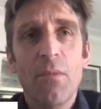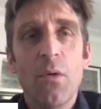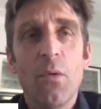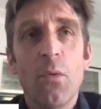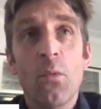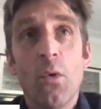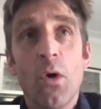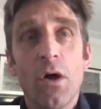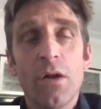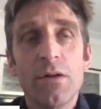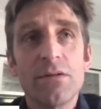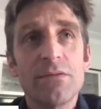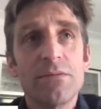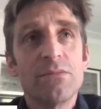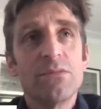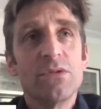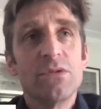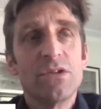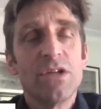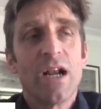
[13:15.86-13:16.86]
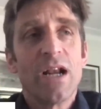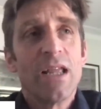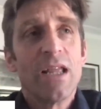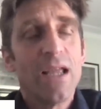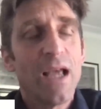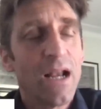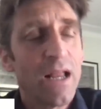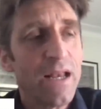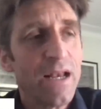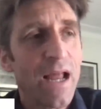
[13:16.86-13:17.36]
what Janet
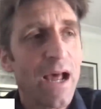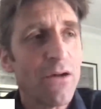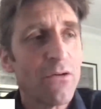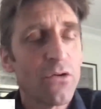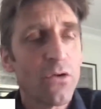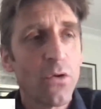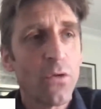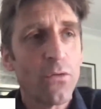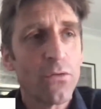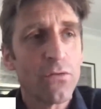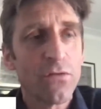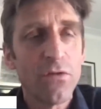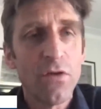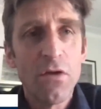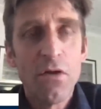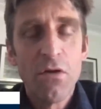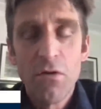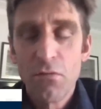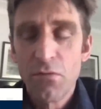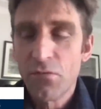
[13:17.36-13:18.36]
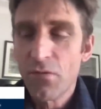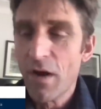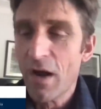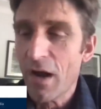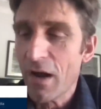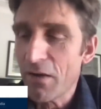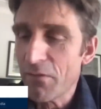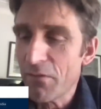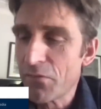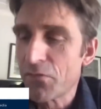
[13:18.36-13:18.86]
Yellen now calls
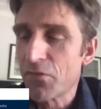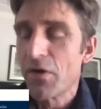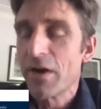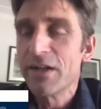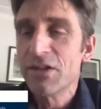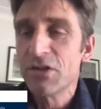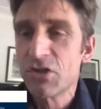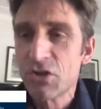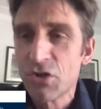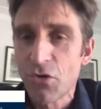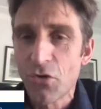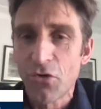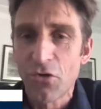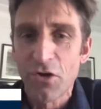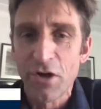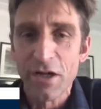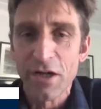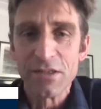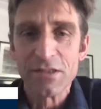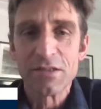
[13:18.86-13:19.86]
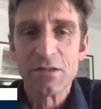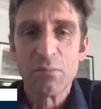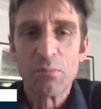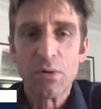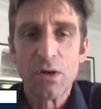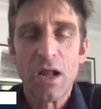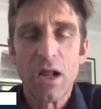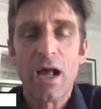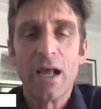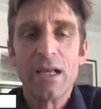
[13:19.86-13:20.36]
friendshoring
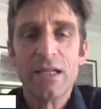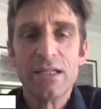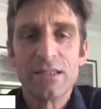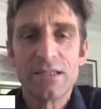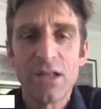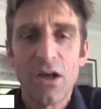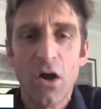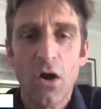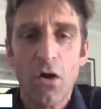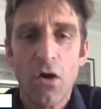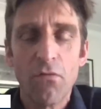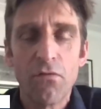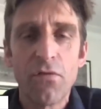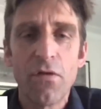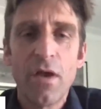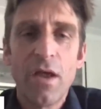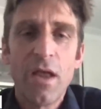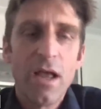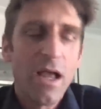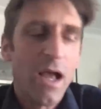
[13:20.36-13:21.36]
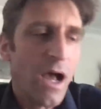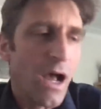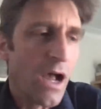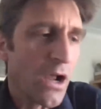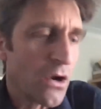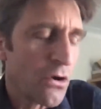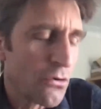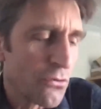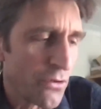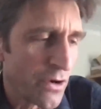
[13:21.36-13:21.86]
supplies of
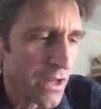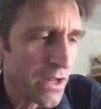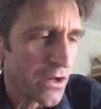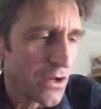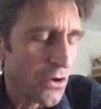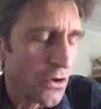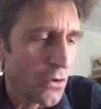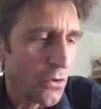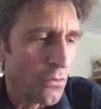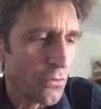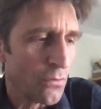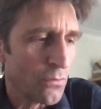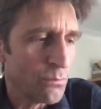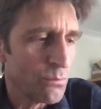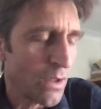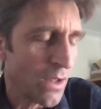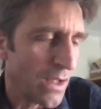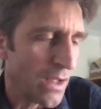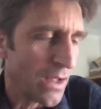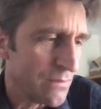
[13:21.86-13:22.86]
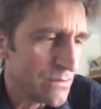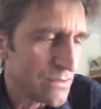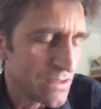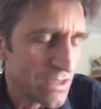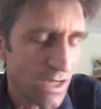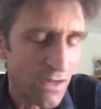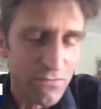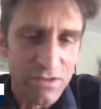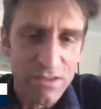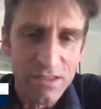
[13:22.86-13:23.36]
critical
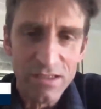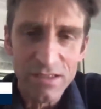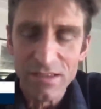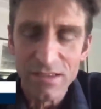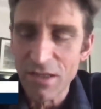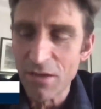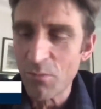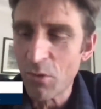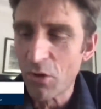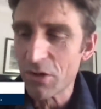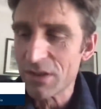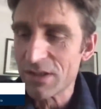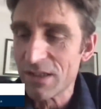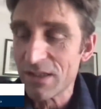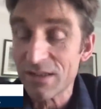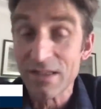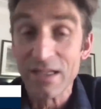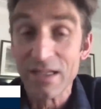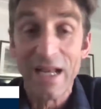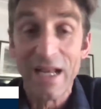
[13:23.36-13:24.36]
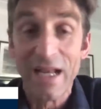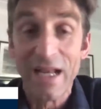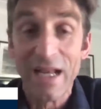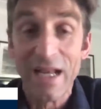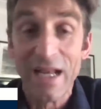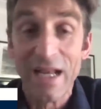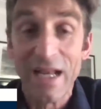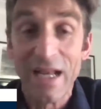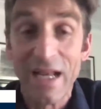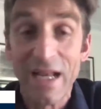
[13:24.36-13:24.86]
services, commodities that
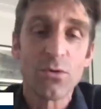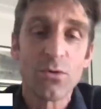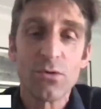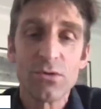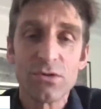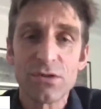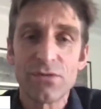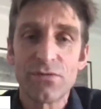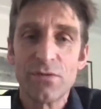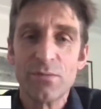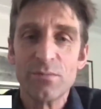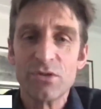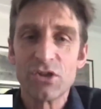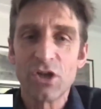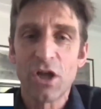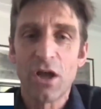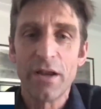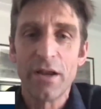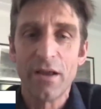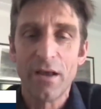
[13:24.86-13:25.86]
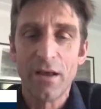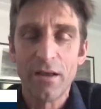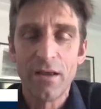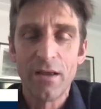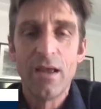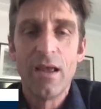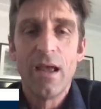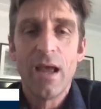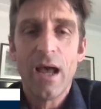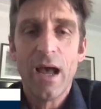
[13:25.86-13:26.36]
had been sourced from China
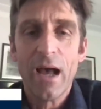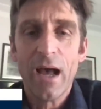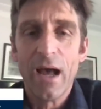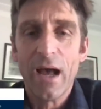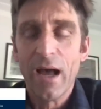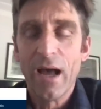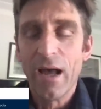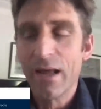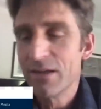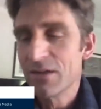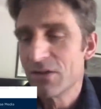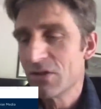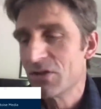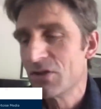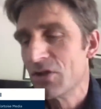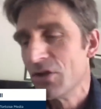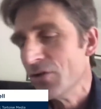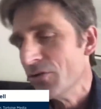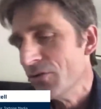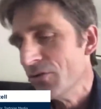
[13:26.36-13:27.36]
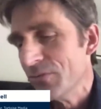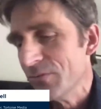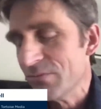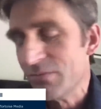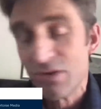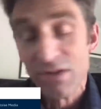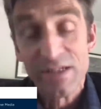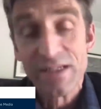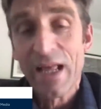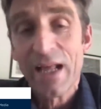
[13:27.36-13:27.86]

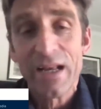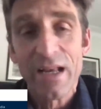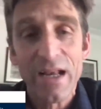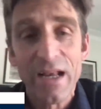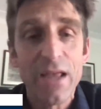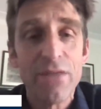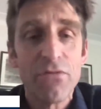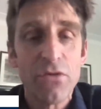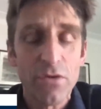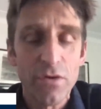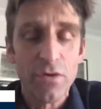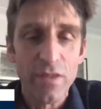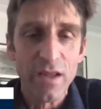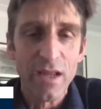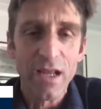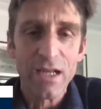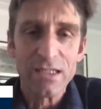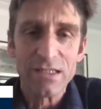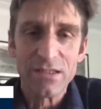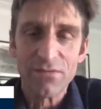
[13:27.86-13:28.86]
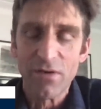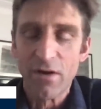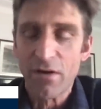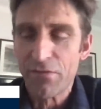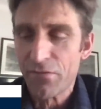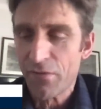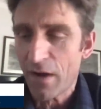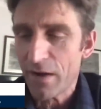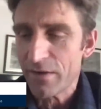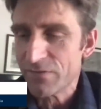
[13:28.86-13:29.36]
to Scandinavia, in the case of our
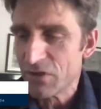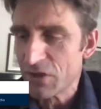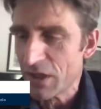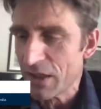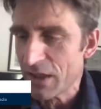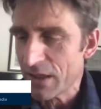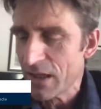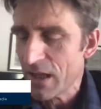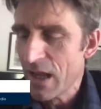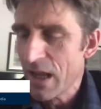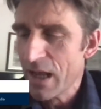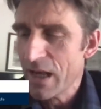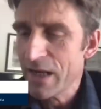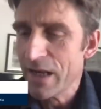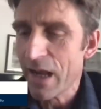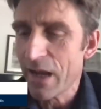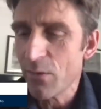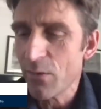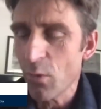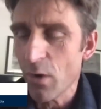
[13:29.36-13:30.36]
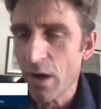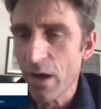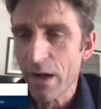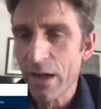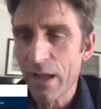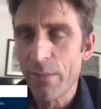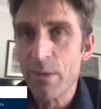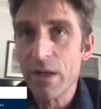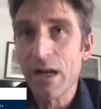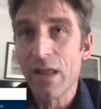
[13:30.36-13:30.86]
5G
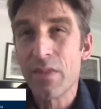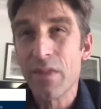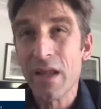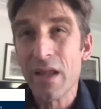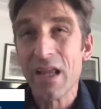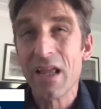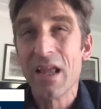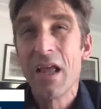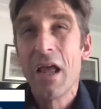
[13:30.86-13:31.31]
network. I mean, I think